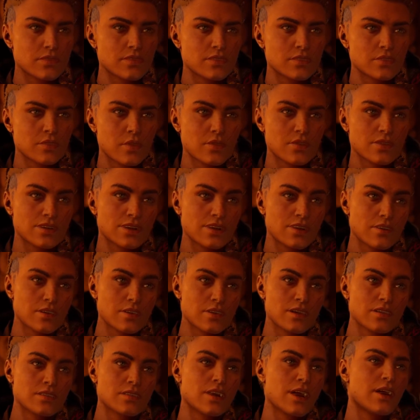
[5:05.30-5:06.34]
That's all the
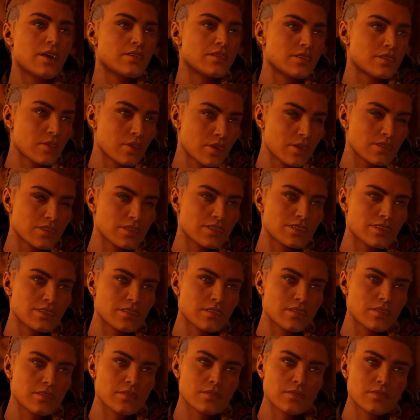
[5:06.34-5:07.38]
evidence I think we
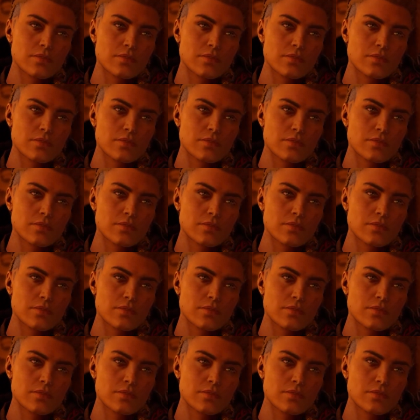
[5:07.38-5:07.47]
need.